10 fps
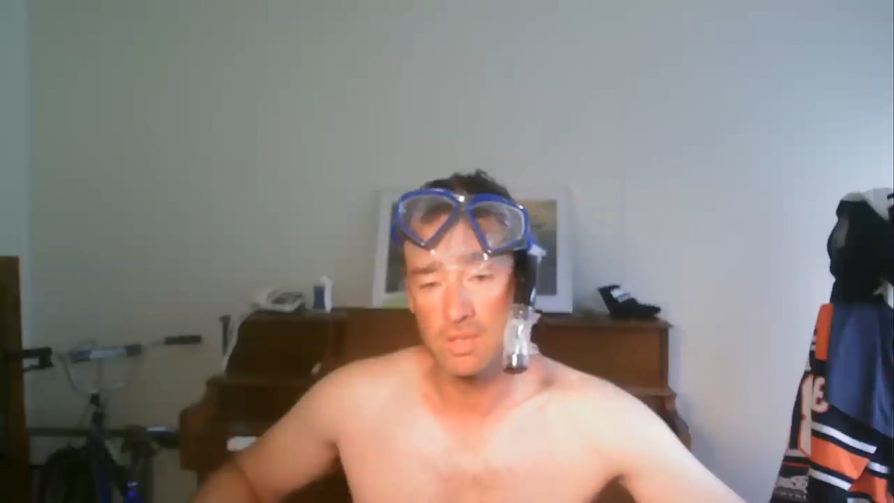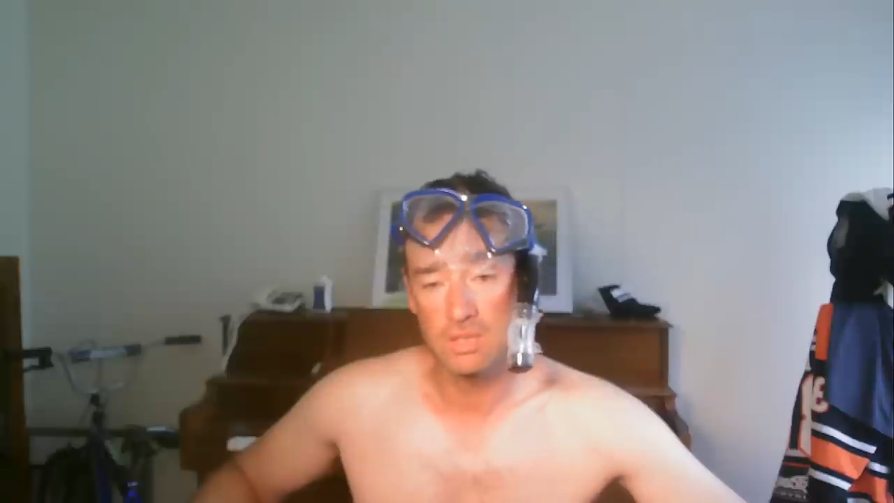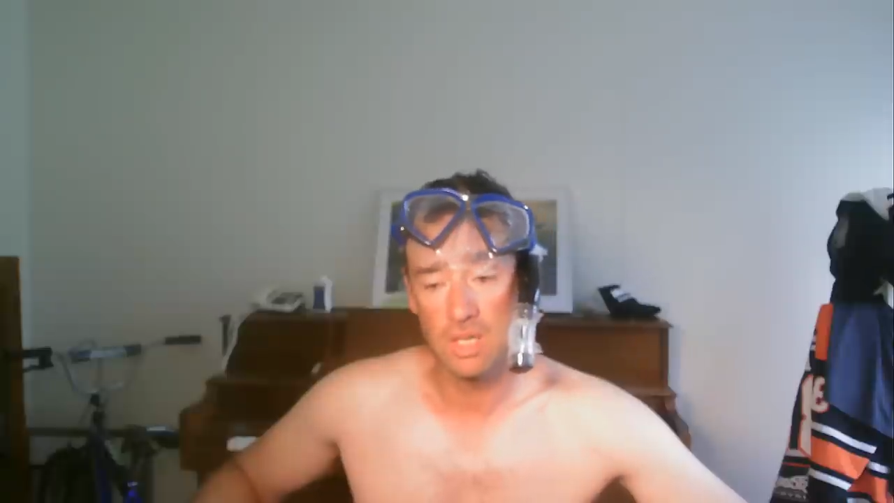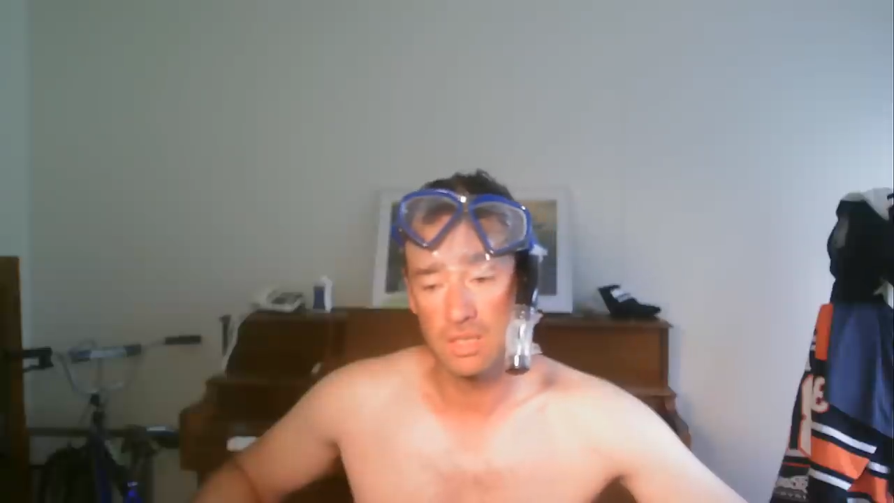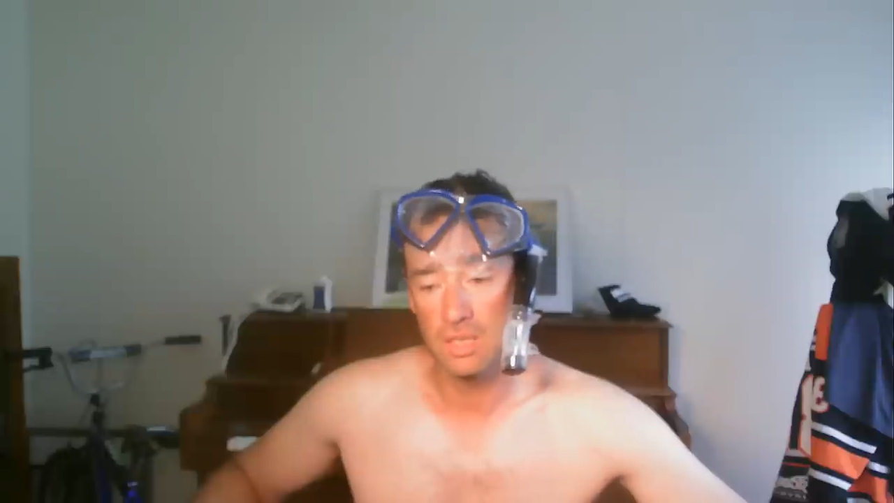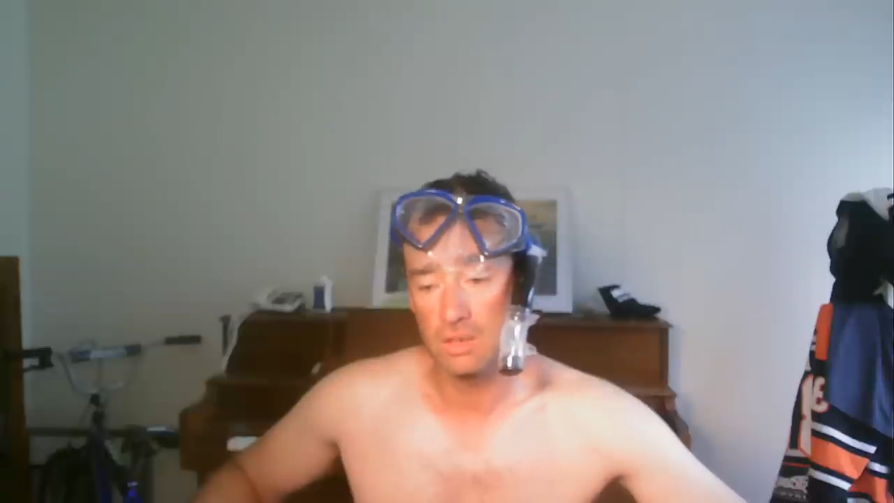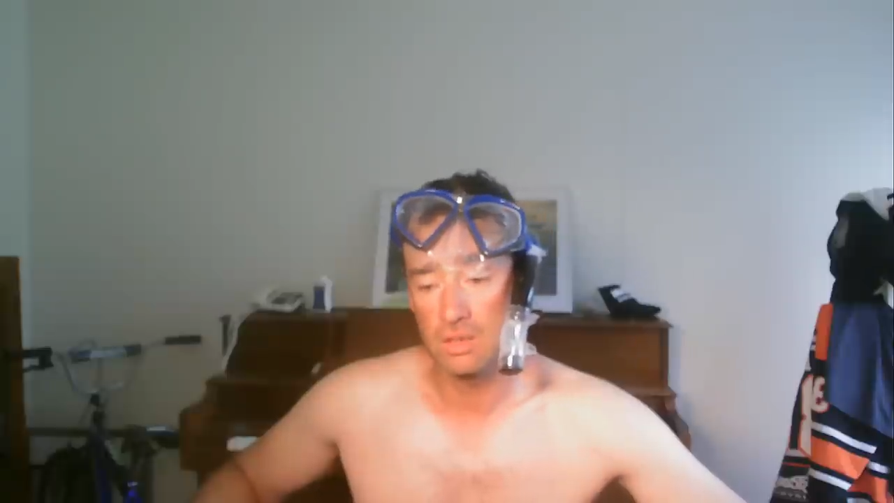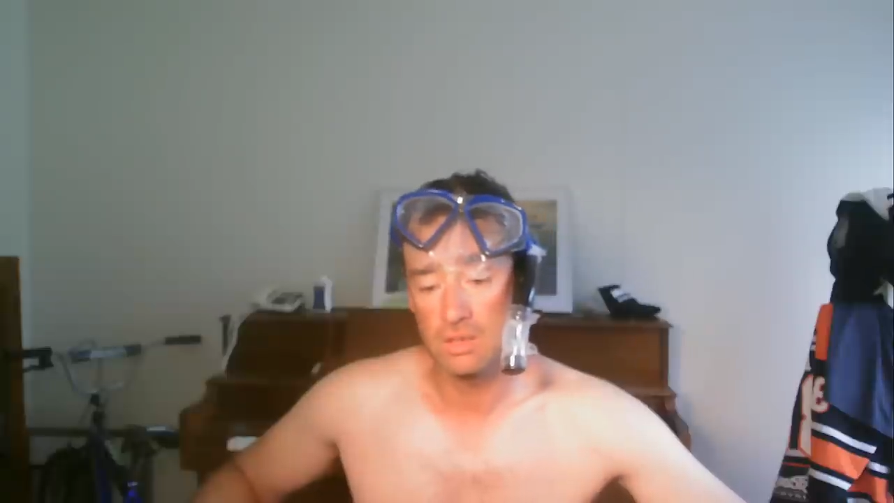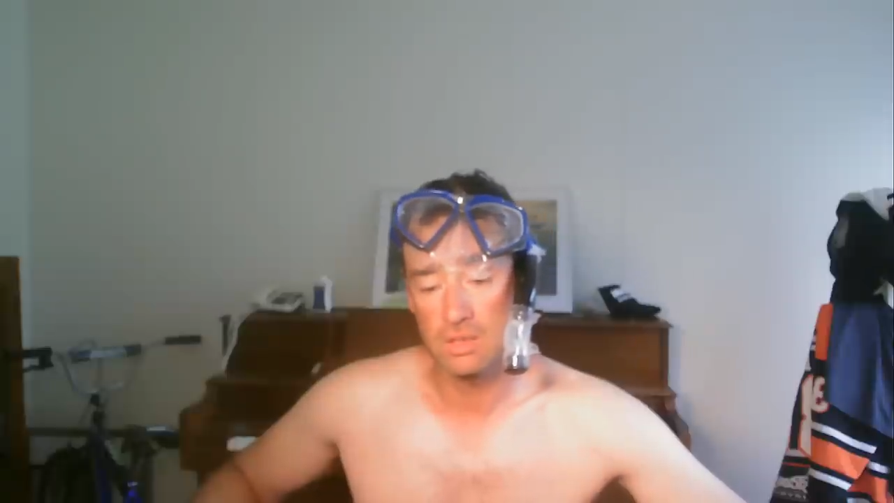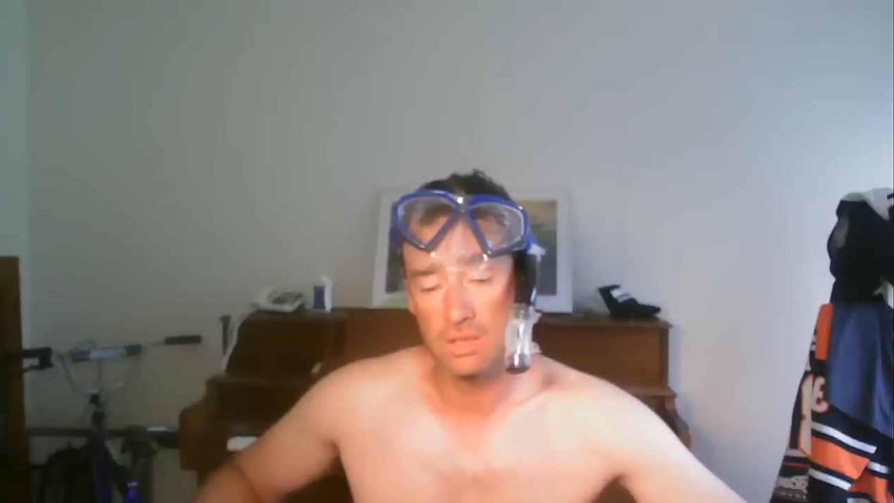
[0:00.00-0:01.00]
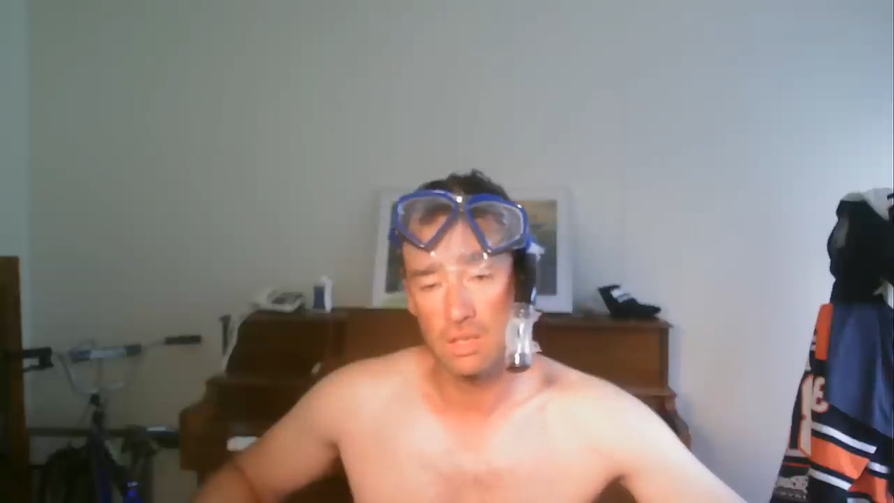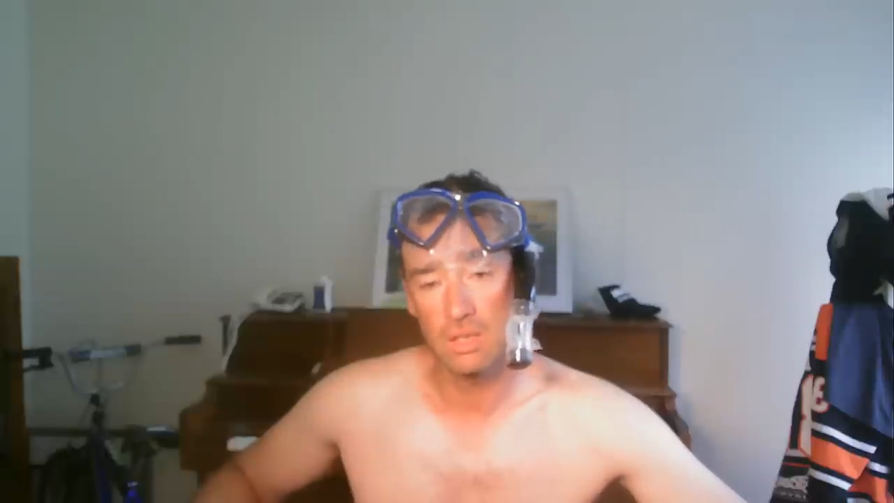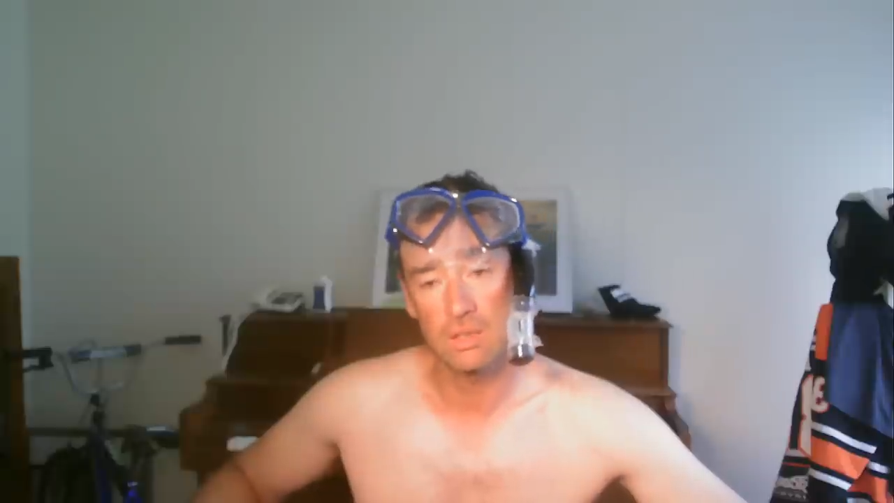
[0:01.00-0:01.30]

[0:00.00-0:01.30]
and sunny and clear to start,